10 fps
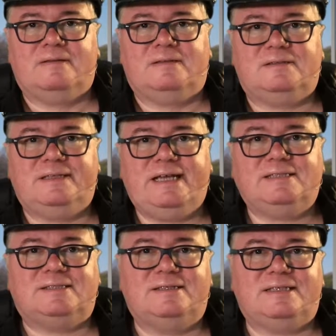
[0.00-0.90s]
The
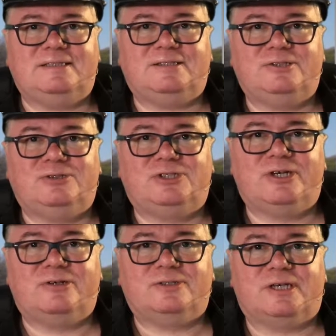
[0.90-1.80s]
links to these new
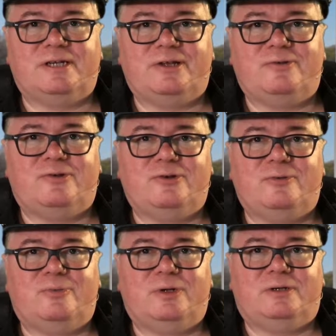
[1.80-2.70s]
shows on
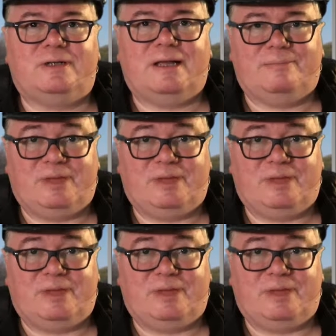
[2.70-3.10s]
YouTube will